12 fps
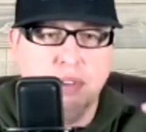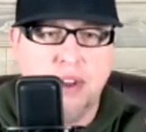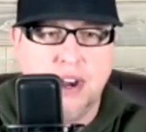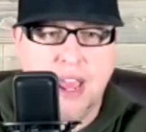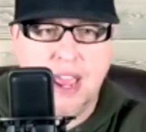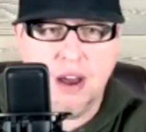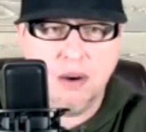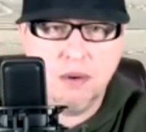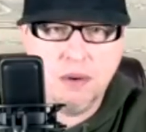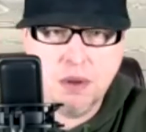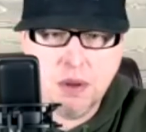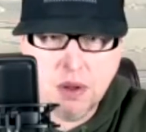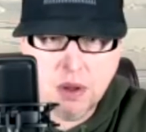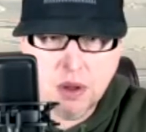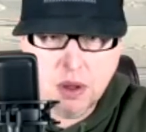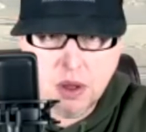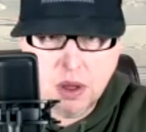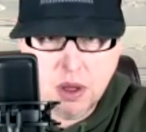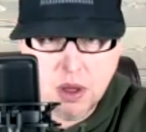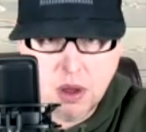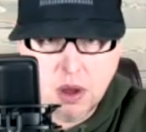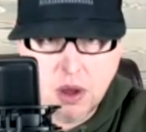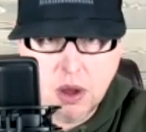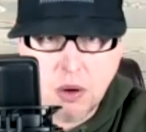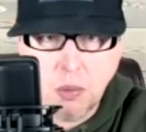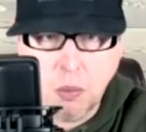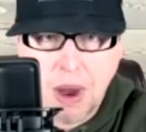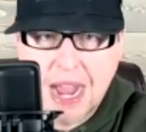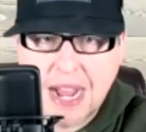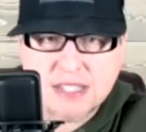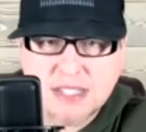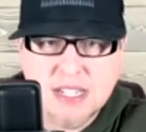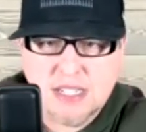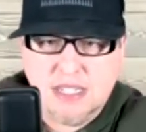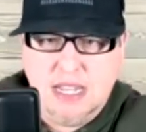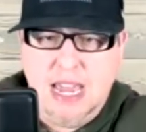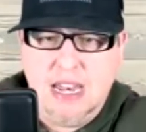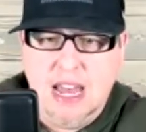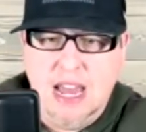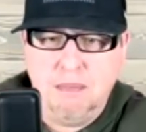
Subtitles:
there now. Why is this headline